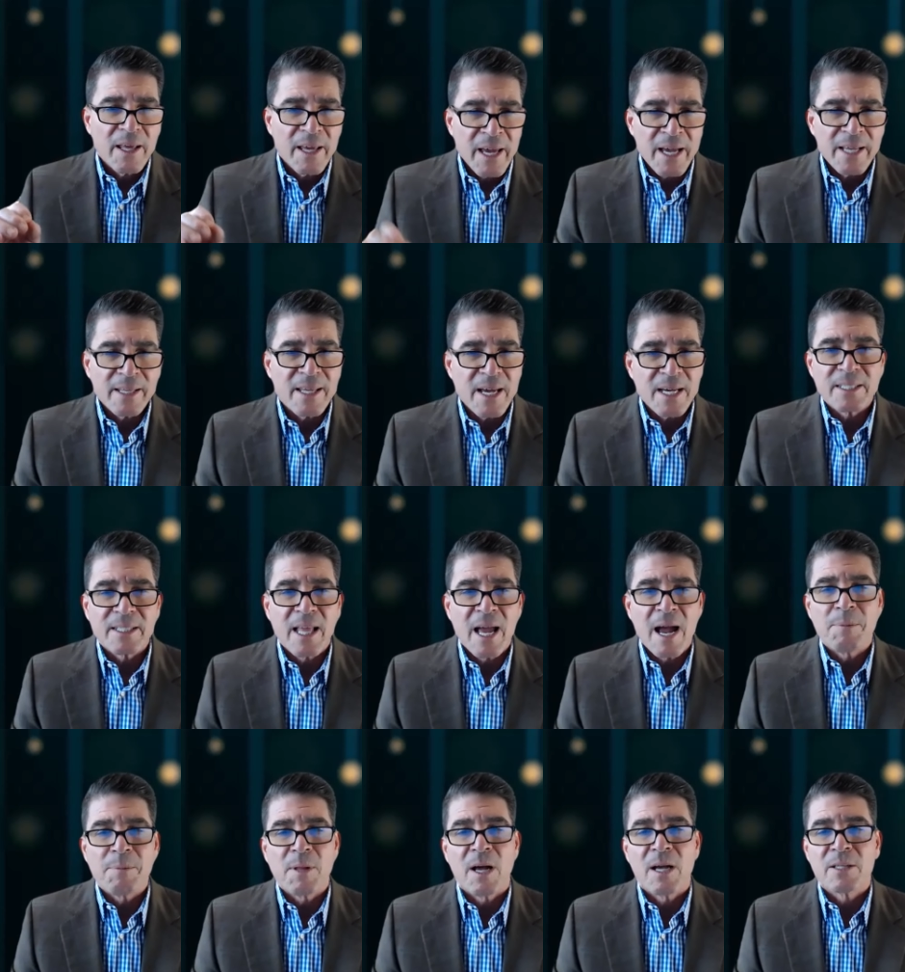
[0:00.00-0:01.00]
anti
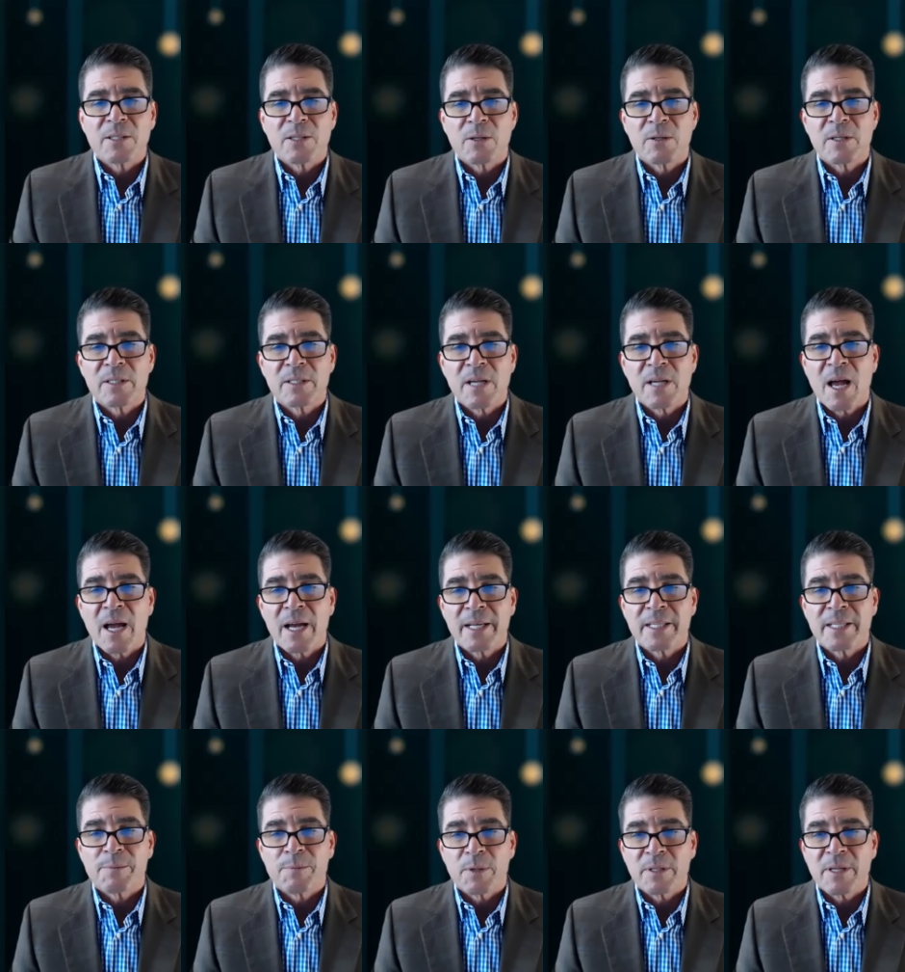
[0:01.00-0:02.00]
SLAPP laws are
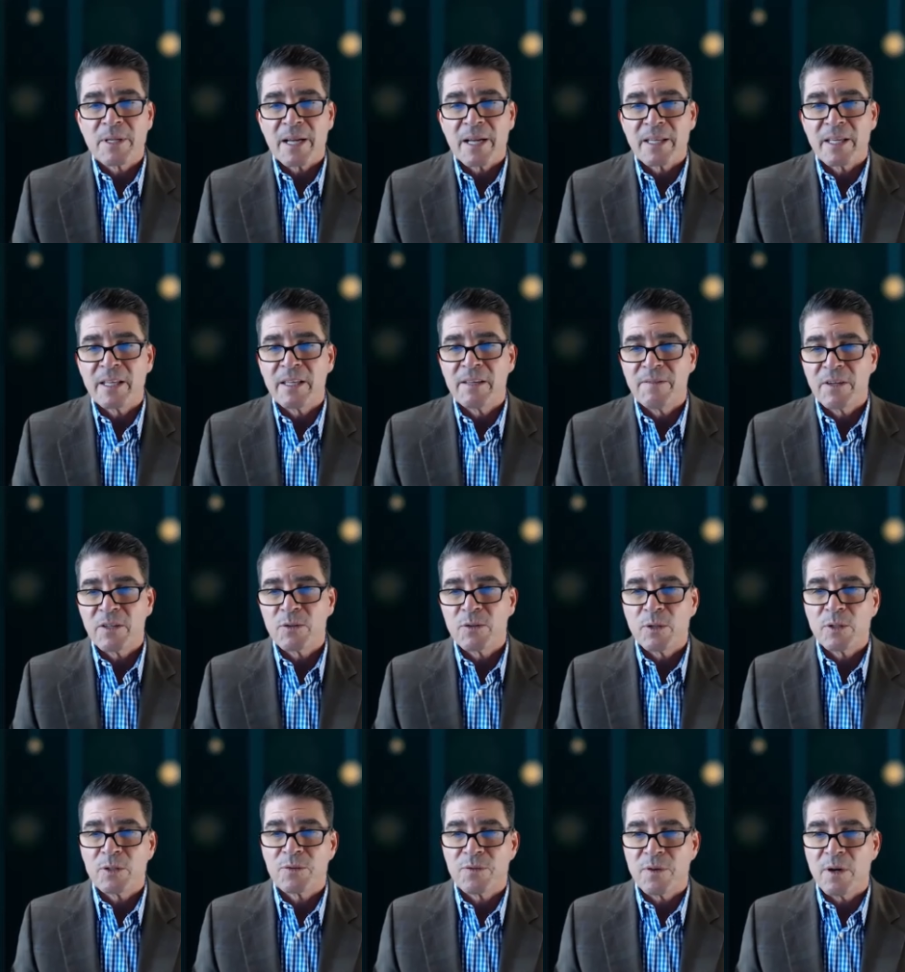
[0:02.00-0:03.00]
designed to protect
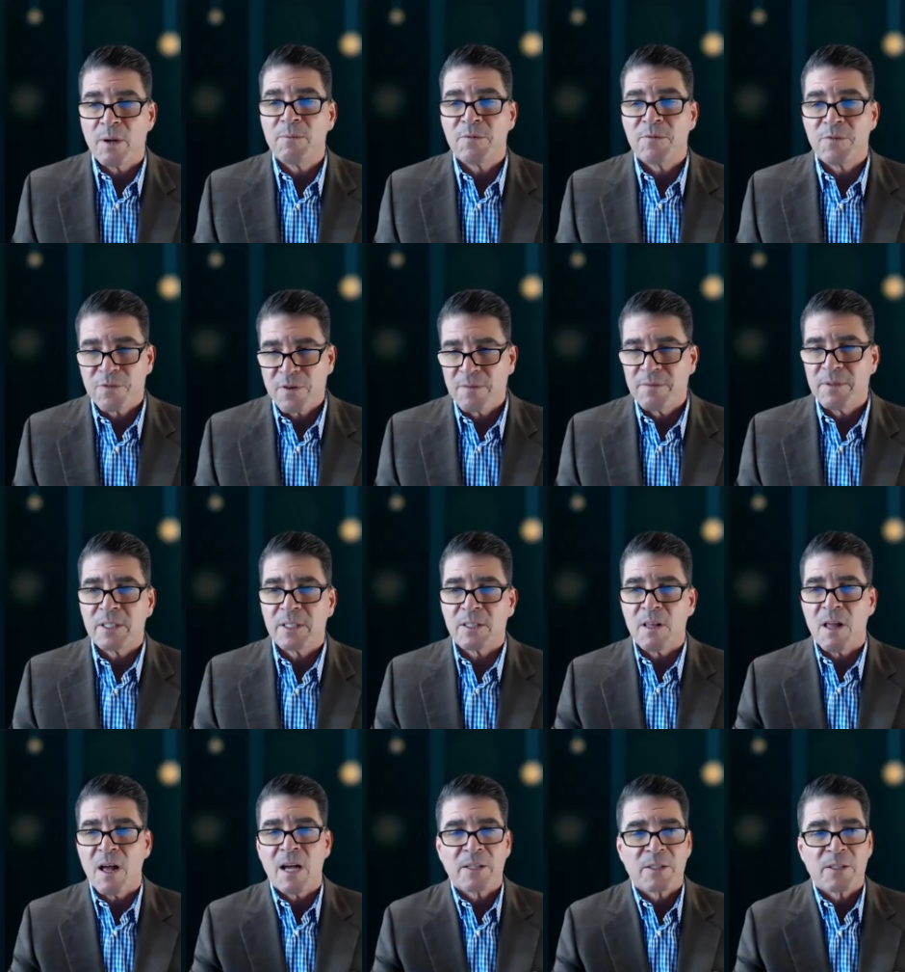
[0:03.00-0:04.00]
individuals from
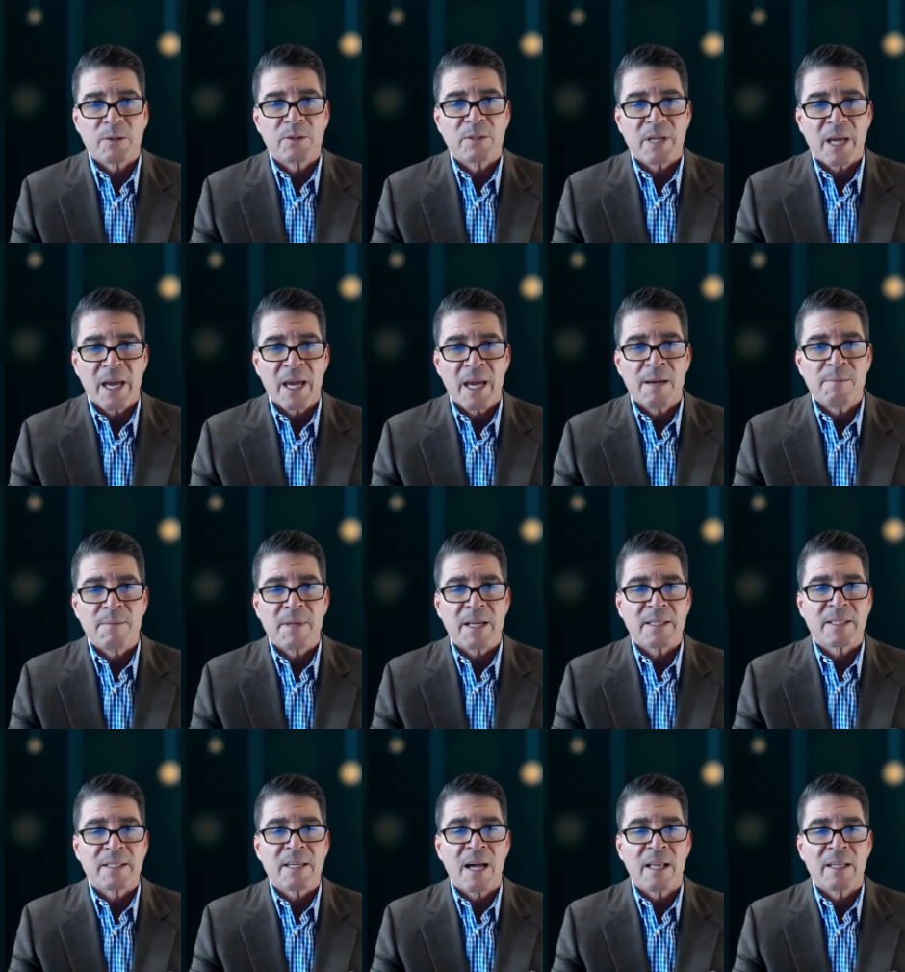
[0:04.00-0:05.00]
frivolous lawsuits aimed
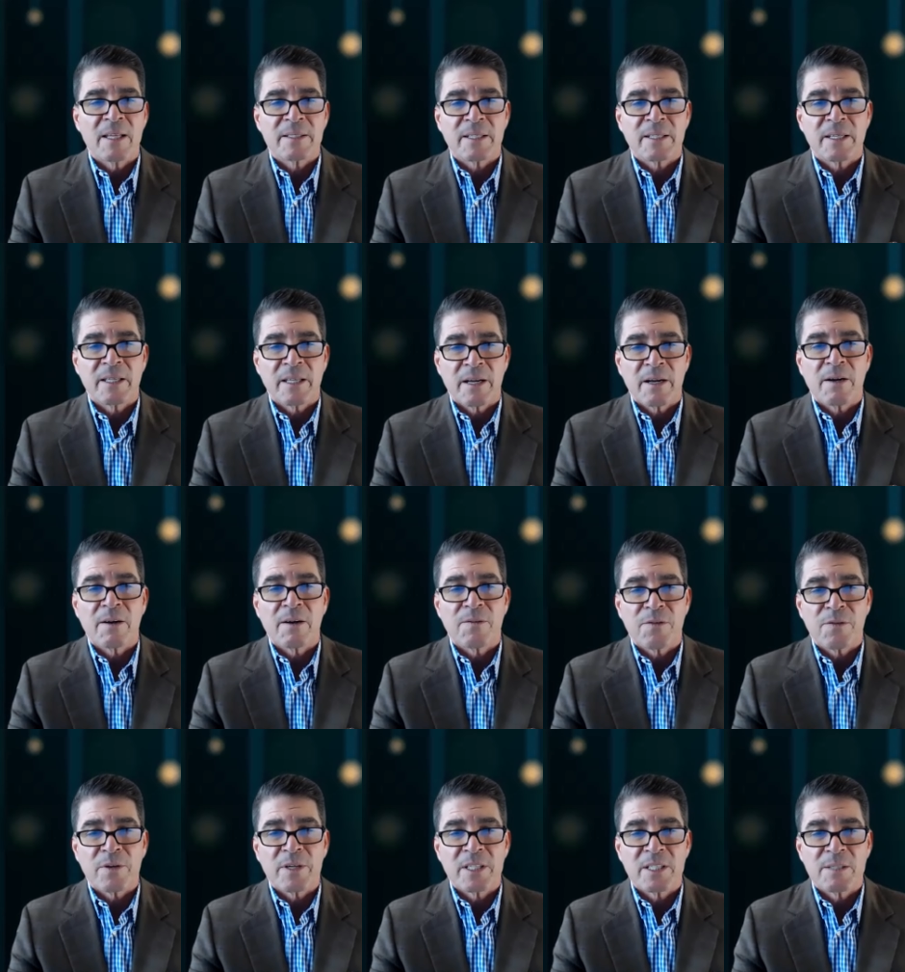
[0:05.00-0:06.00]
at silencing their
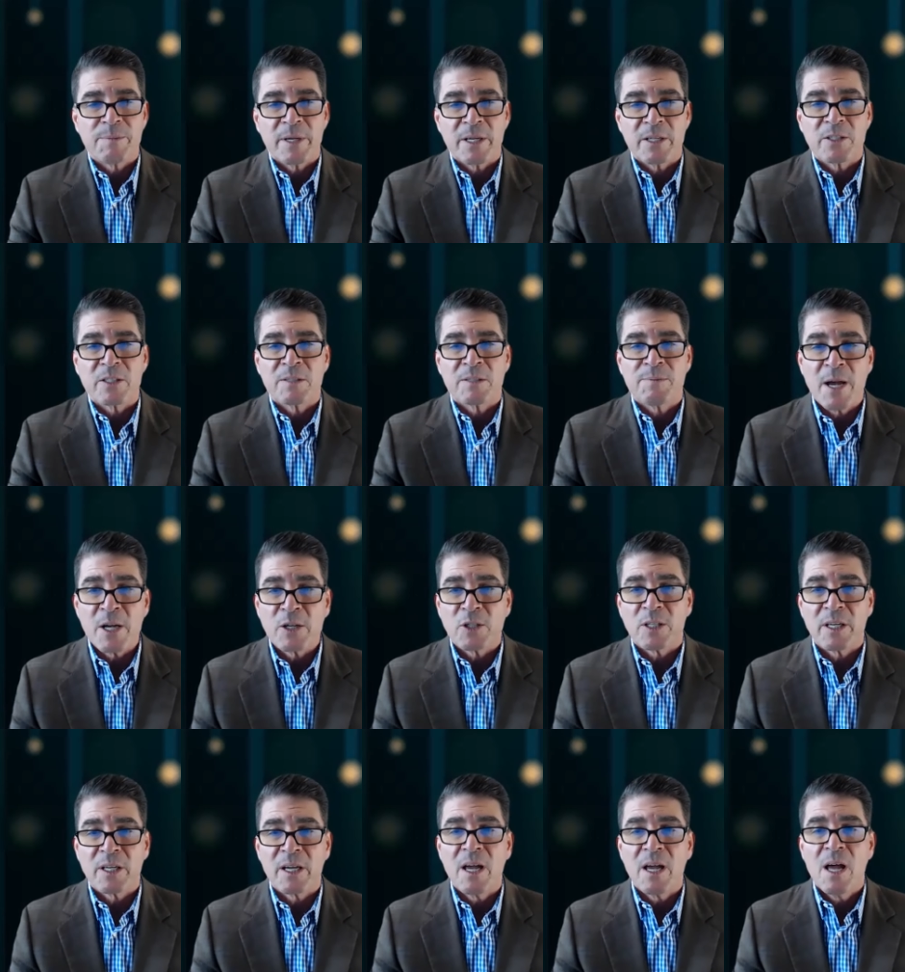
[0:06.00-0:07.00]
free speech,
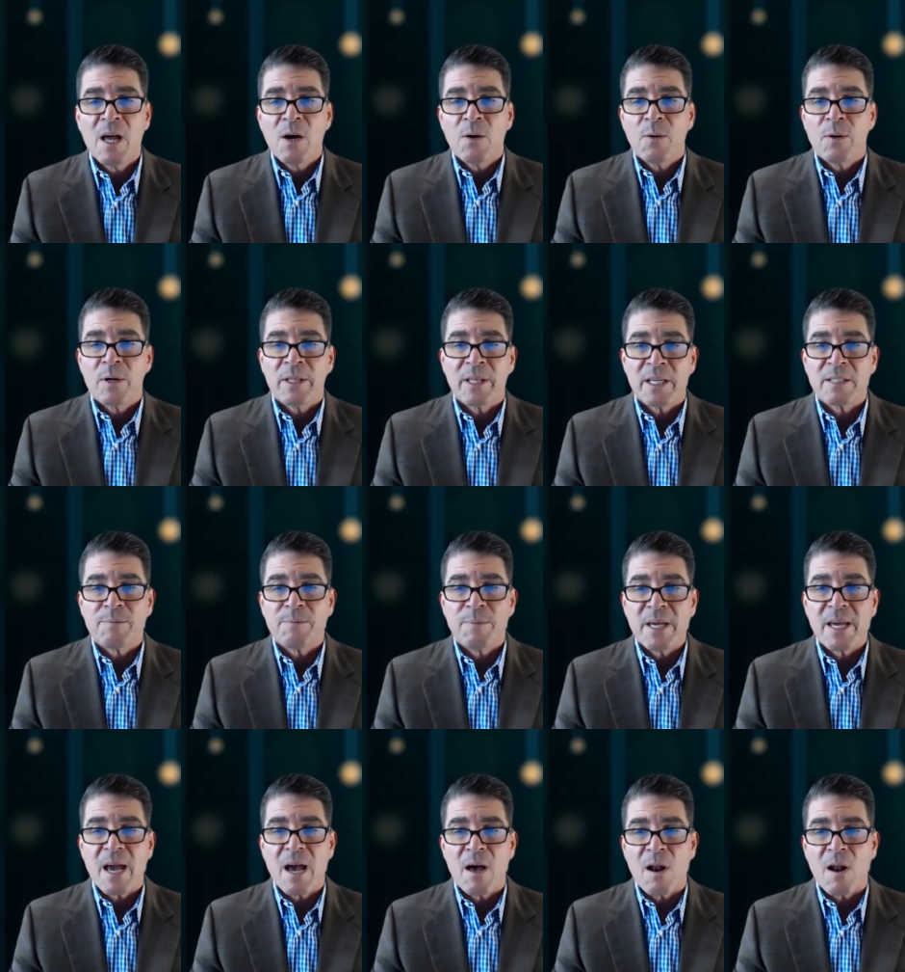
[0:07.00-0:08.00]
especially when they
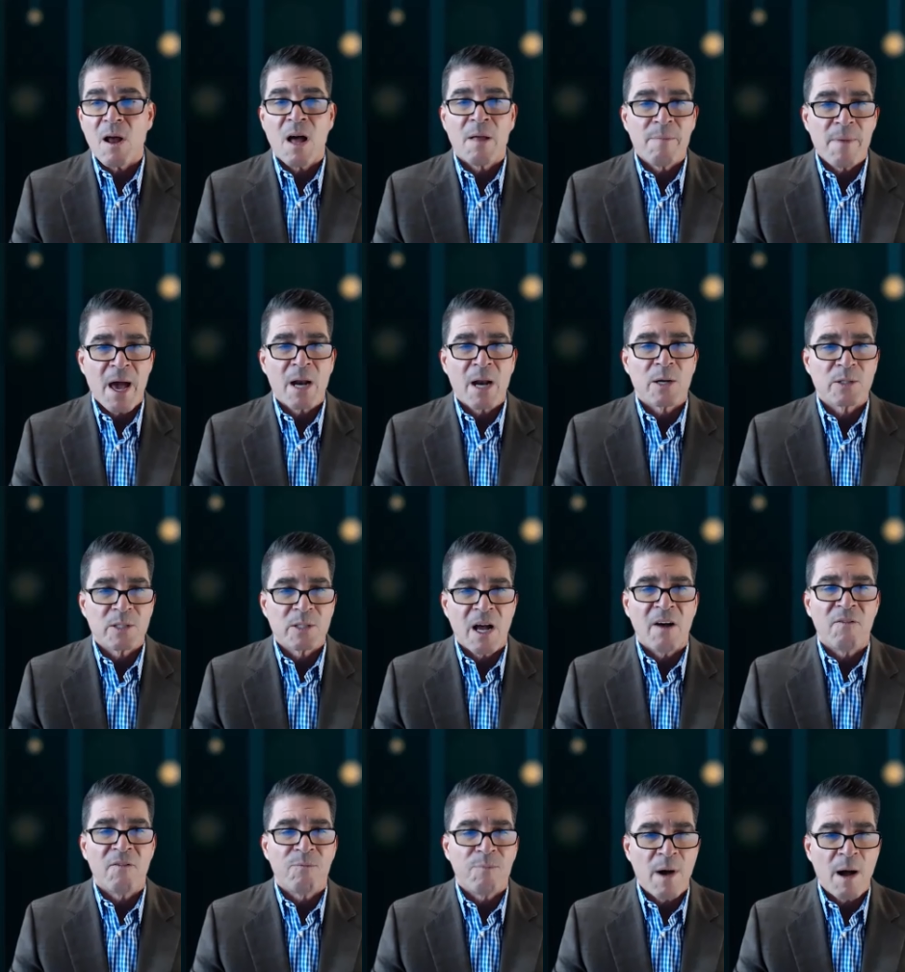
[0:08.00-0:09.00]
speak out on matters
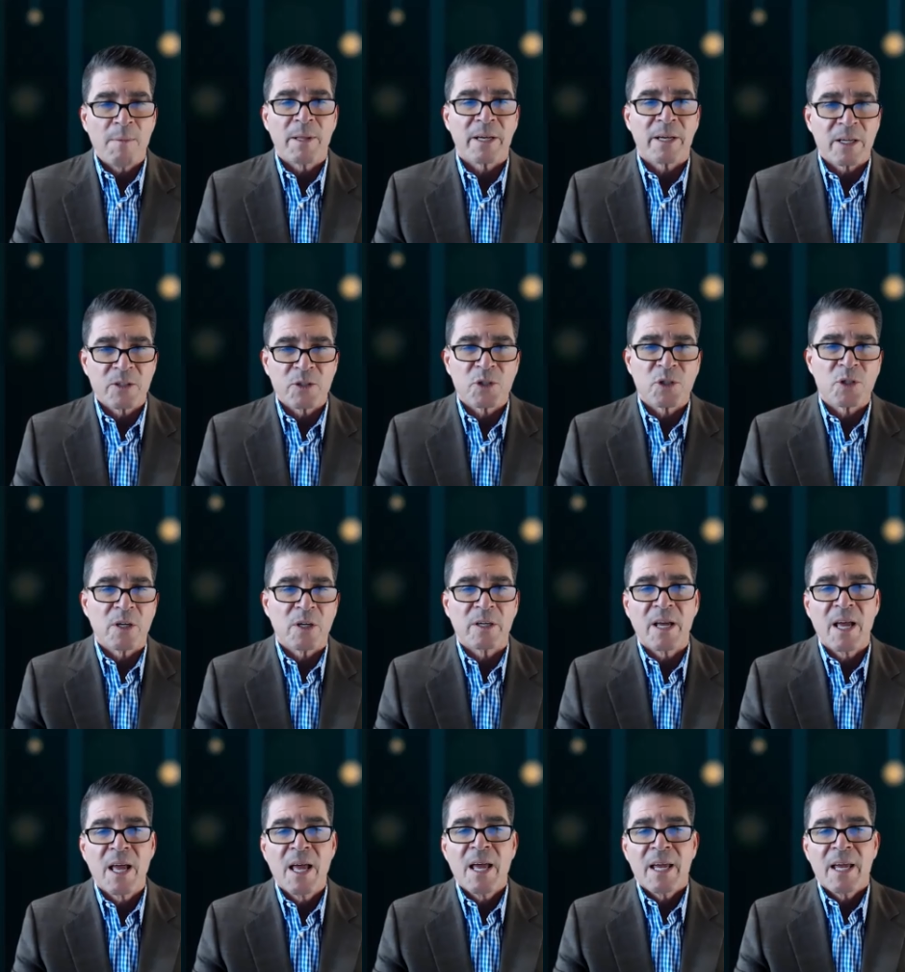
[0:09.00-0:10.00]
of public concern.